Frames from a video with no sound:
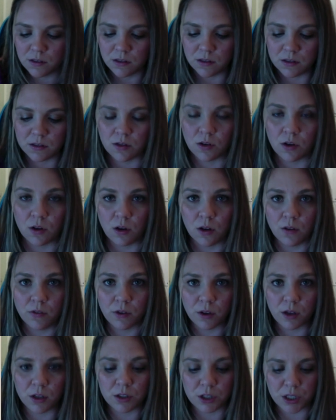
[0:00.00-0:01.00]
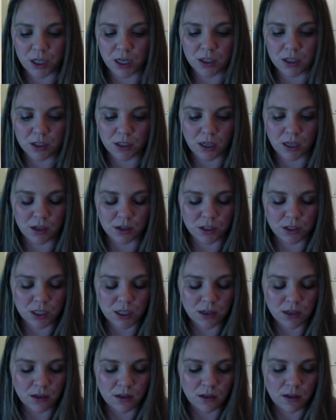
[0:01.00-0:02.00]
So your overall change in
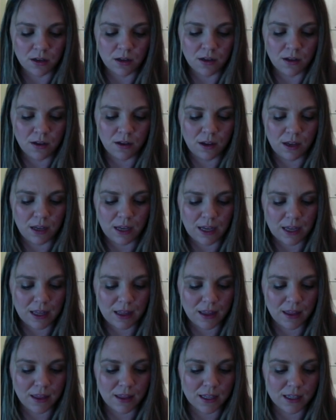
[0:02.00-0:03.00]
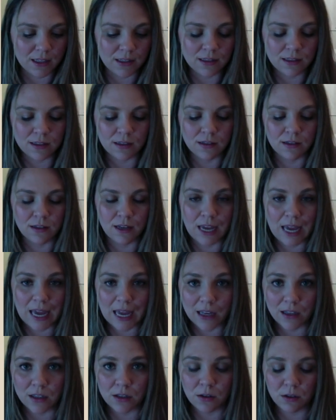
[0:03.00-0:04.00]
energy in this
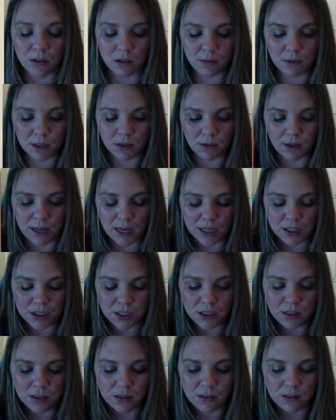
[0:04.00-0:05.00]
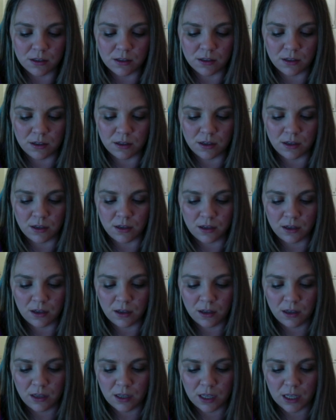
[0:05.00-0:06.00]
endothermic reaction,
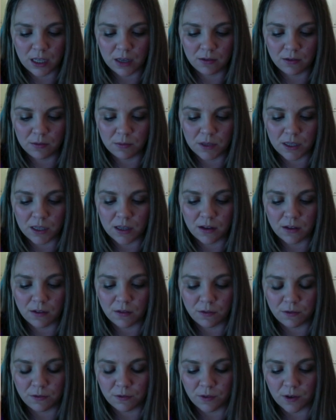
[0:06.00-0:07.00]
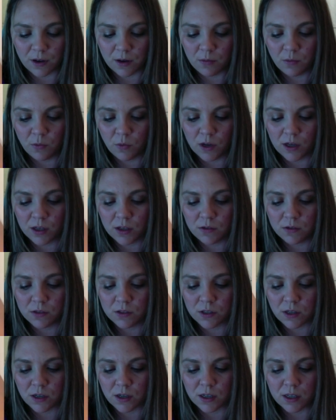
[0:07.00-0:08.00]
it would be from where you
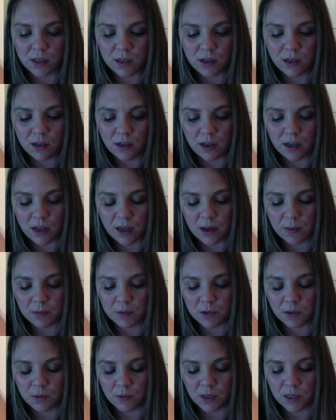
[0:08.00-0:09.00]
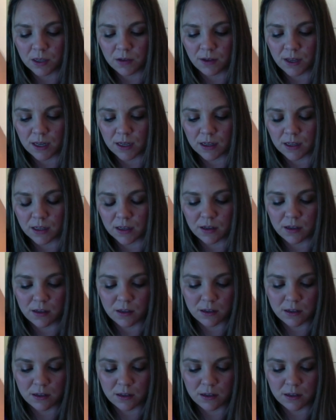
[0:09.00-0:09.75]
started up to where you ended.